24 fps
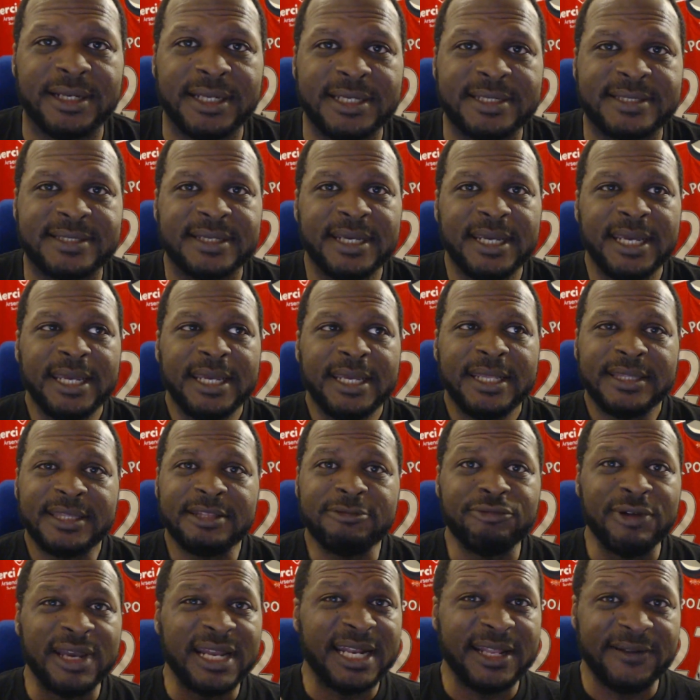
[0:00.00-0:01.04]
It's
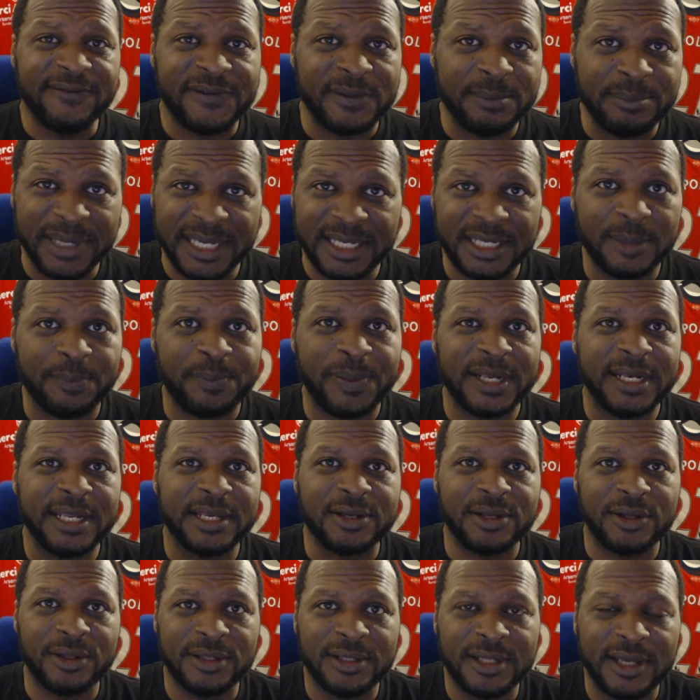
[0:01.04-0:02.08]
really, for me, the
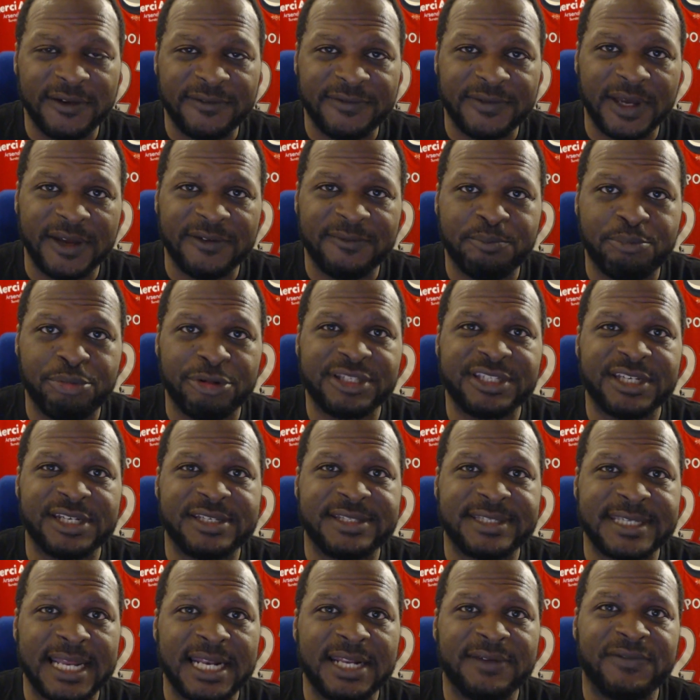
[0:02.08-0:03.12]
pinnacle of British
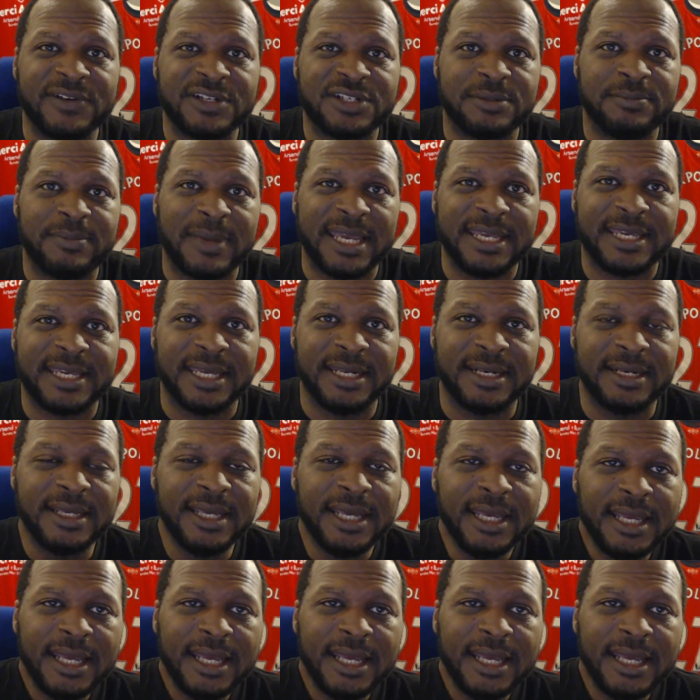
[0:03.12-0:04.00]
television making.